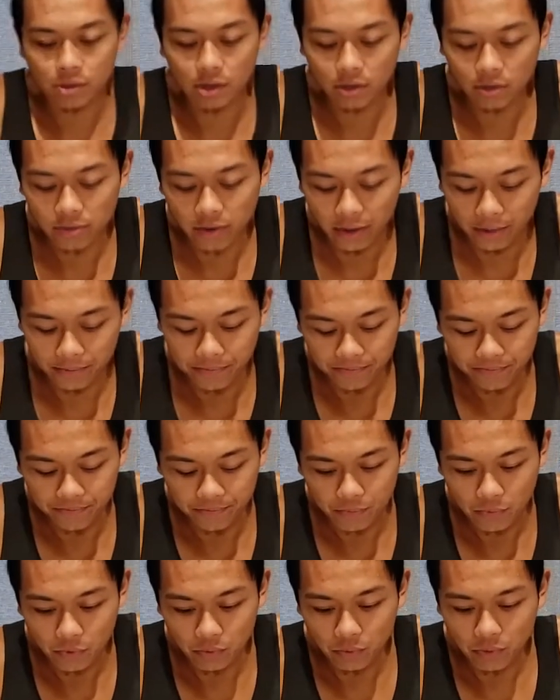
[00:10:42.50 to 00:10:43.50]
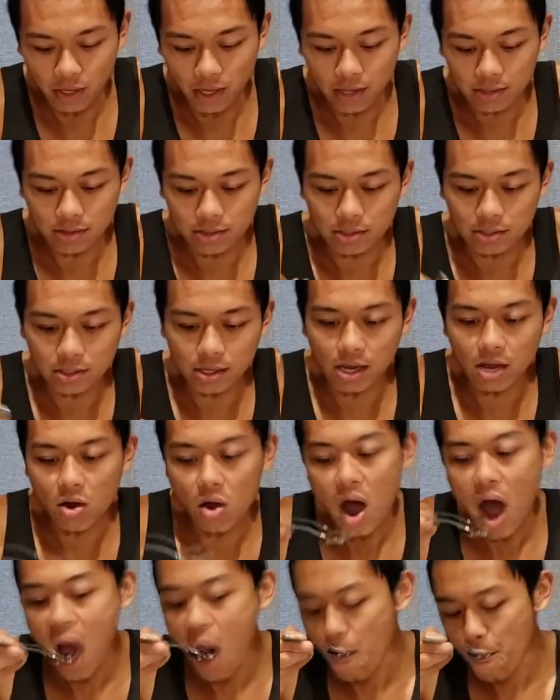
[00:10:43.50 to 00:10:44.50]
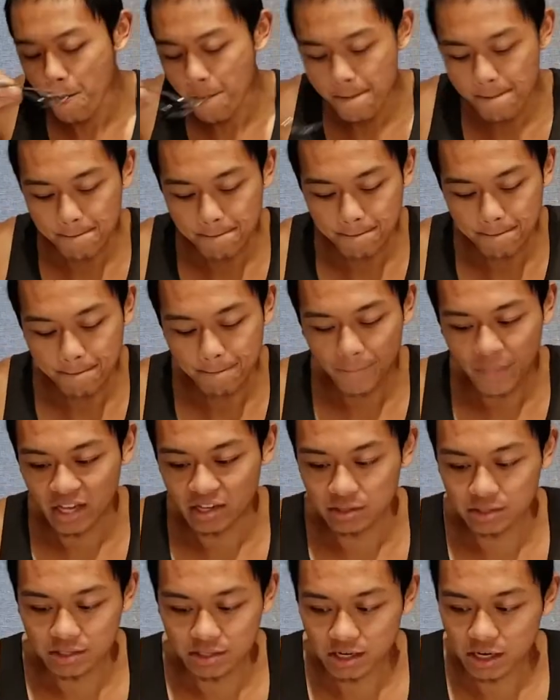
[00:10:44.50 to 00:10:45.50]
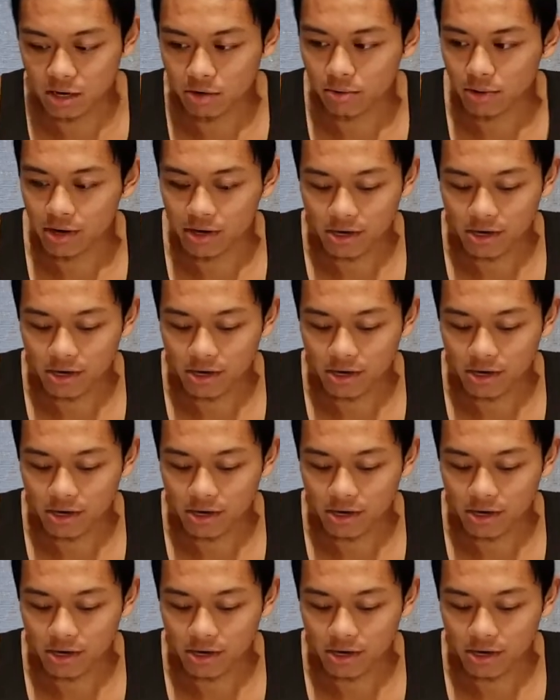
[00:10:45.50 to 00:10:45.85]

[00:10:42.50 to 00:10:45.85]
right, we got the scale. Got the scale right